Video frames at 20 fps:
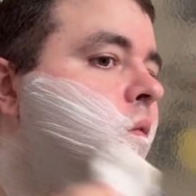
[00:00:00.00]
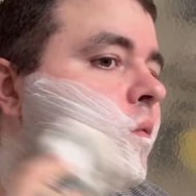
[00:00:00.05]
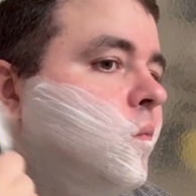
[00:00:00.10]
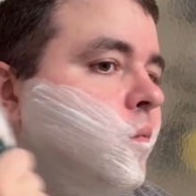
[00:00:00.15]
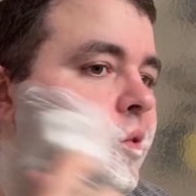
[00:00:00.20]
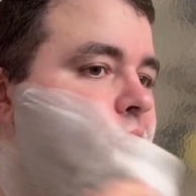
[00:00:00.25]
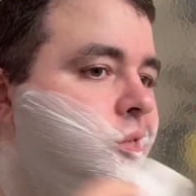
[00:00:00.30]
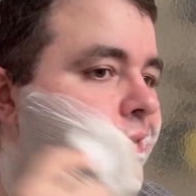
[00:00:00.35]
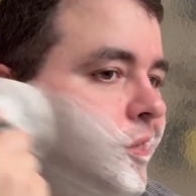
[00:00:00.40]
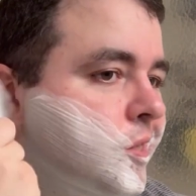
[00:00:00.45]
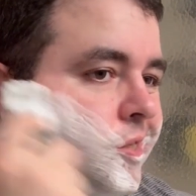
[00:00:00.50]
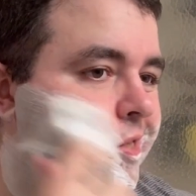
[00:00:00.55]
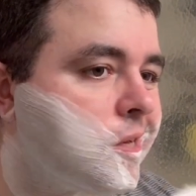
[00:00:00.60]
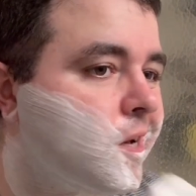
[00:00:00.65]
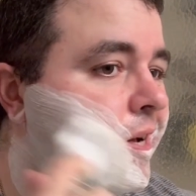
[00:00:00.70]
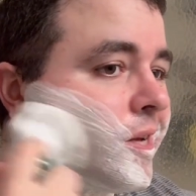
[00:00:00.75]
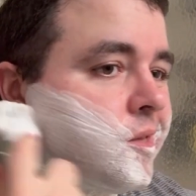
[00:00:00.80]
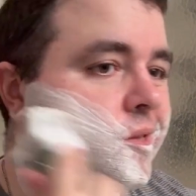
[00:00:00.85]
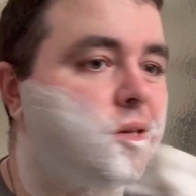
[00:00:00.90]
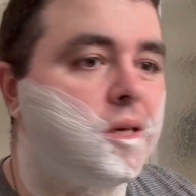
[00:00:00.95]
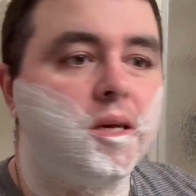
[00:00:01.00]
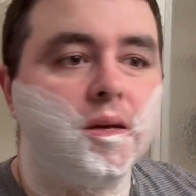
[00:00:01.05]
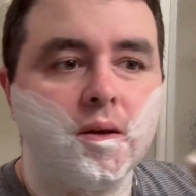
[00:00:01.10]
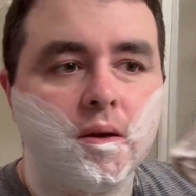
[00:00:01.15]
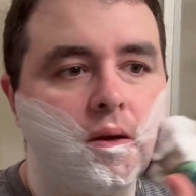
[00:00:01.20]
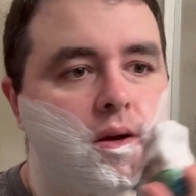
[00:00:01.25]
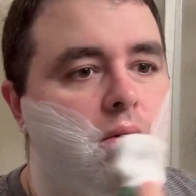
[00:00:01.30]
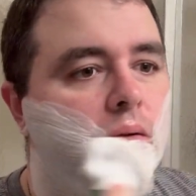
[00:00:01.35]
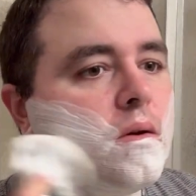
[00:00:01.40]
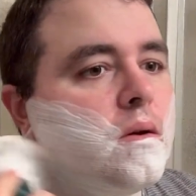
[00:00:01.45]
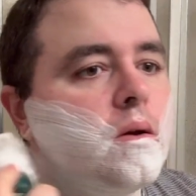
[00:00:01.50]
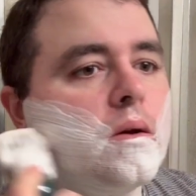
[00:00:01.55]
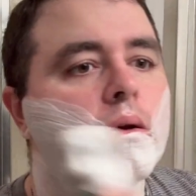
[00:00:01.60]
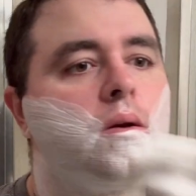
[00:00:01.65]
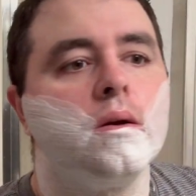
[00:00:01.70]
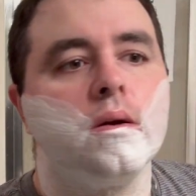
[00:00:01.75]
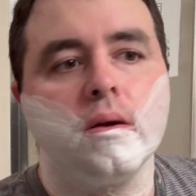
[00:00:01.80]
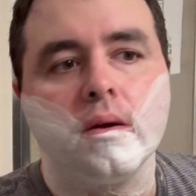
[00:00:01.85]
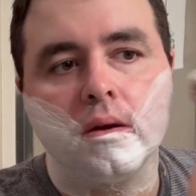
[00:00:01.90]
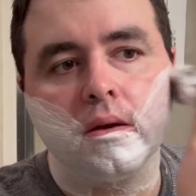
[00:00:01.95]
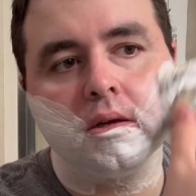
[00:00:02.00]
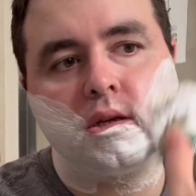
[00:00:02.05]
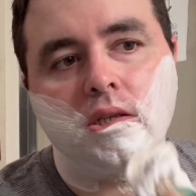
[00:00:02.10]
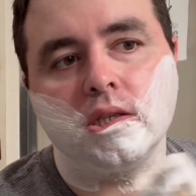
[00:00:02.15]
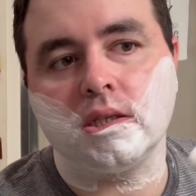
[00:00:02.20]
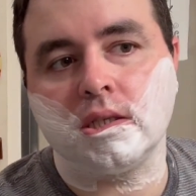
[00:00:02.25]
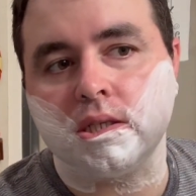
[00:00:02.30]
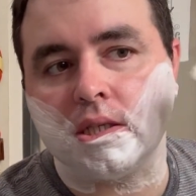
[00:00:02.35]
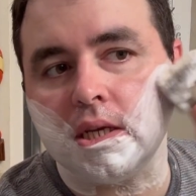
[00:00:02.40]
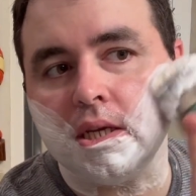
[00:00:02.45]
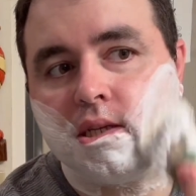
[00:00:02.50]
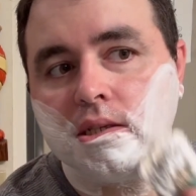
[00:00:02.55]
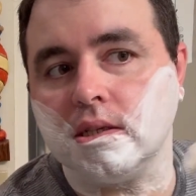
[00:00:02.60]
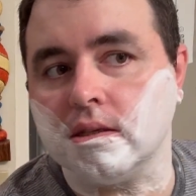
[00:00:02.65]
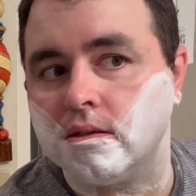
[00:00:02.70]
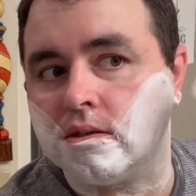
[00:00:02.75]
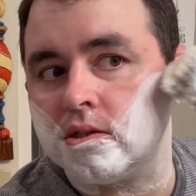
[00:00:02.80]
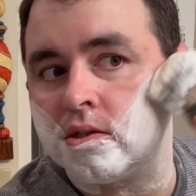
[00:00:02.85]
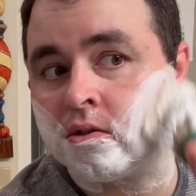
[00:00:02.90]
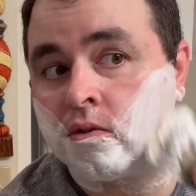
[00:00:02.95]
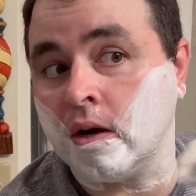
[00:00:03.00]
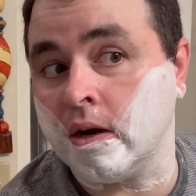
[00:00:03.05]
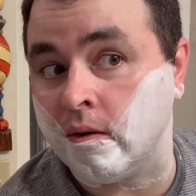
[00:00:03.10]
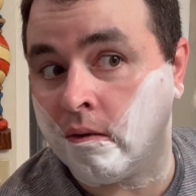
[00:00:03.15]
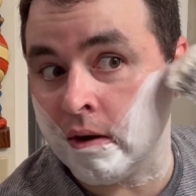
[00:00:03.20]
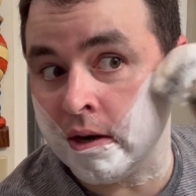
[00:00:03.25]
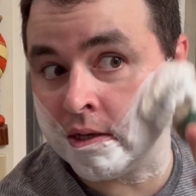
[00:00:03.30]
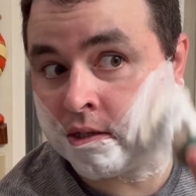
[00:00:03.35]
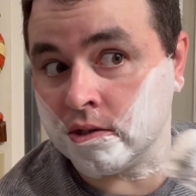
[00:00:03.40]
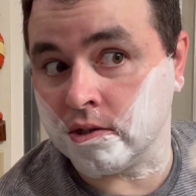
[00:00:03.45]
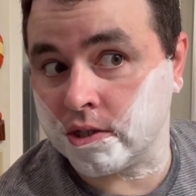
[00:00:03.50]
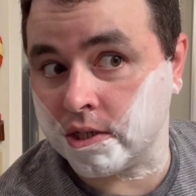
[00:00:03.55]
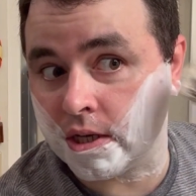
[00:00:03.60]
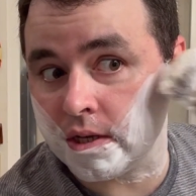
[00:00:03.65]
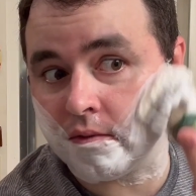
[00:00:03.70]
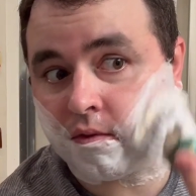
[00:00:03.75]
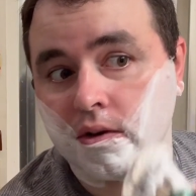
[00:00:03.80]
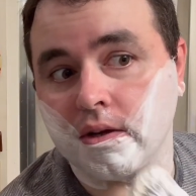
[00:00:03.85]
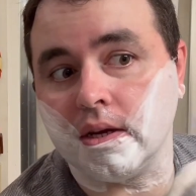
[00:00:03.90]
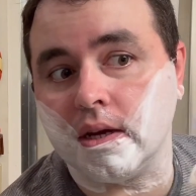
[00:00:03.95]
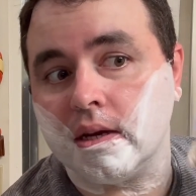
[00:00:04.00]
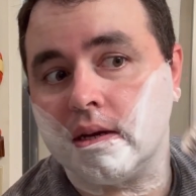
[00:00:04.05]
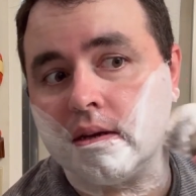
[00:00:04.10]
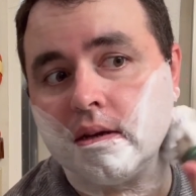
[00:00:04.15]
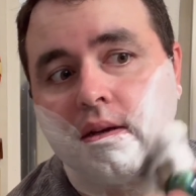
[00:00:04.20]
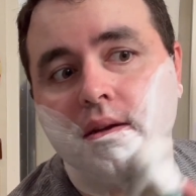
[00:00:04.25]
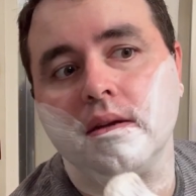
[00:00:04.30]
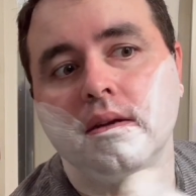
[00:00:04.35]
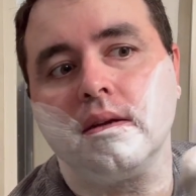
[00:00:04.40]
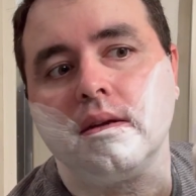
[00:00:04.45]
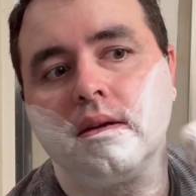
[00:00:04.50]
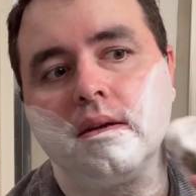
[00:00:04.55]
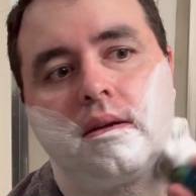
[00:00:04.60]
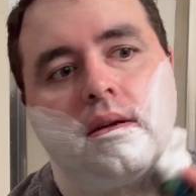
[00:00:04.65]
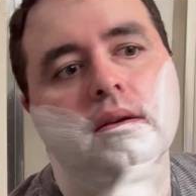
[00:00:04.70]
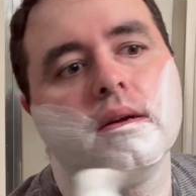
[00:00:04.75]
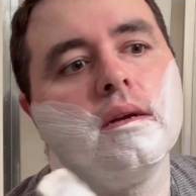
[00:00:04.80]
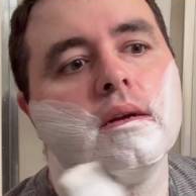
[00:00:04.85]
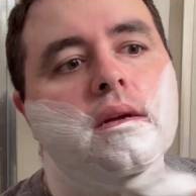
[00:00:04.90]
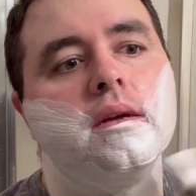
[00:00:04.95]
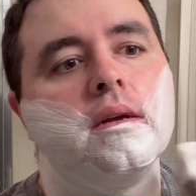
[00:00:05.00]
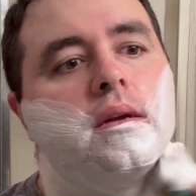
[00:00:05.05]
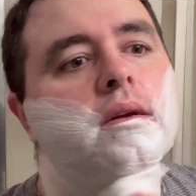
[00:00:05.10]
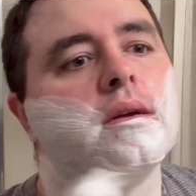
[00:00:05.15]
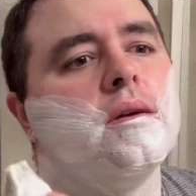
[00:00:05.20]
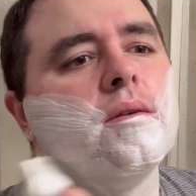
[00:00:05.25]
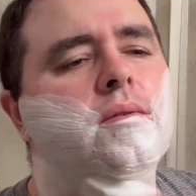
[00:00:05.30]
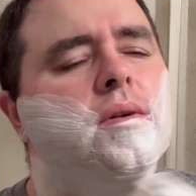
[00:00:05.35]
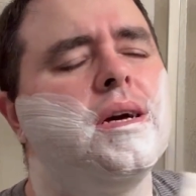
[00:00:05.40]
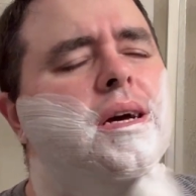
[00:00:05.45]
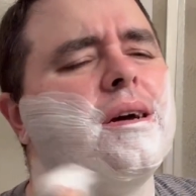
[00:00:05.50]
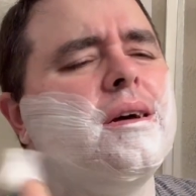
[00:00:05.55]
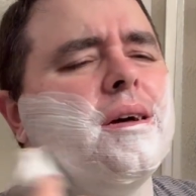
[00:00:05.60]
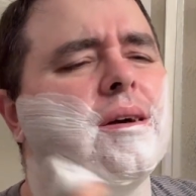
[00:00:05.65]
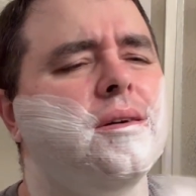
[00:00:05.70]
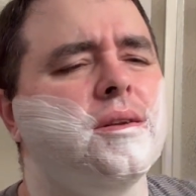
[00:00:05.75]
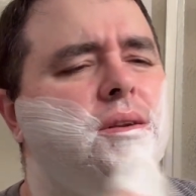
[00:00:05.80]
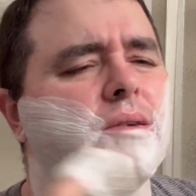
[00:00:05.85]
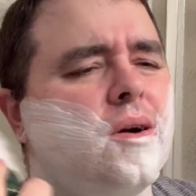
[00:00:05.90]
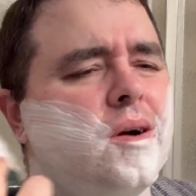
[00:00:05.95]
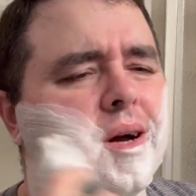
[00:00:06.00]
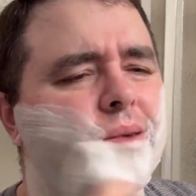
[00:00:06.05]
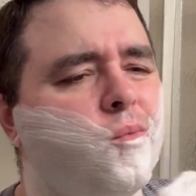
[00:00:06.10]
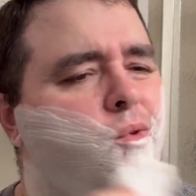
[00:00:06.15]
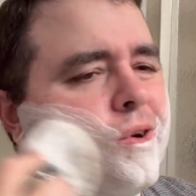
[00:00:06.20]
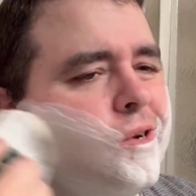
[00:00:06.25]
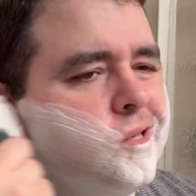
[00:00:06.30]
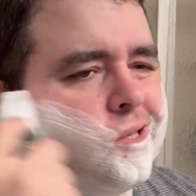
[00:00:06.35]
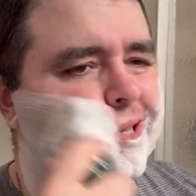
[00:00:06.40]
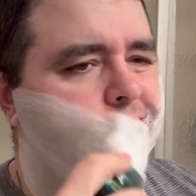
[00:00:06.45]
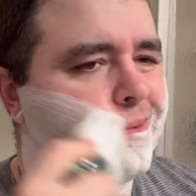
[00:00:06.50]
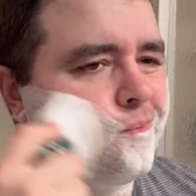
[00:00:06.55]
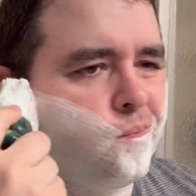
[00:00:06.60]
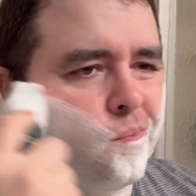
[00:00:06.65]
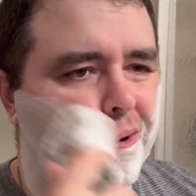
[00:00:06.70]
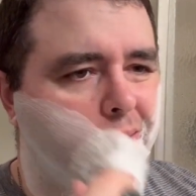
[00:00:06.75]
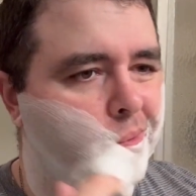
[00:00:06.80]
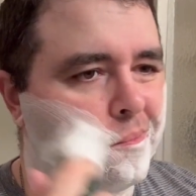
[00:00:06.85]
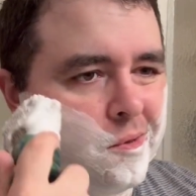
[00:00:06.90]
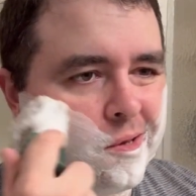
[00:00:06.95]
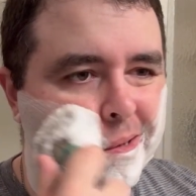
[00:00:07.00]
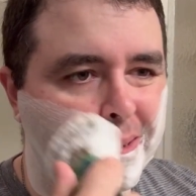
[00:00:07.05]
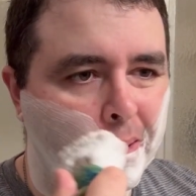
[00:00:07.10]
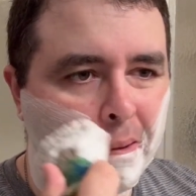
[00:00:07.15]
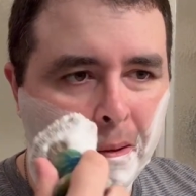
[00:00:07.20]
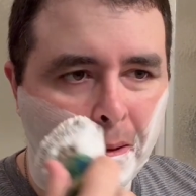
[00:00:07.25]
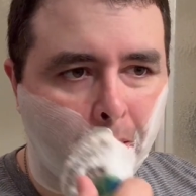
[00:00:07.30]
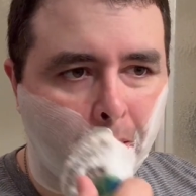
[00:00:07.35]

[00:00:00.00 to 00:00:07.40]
wasn't exactly seasoned straight razor shaver yet. Oh, no, I was. I'd probably been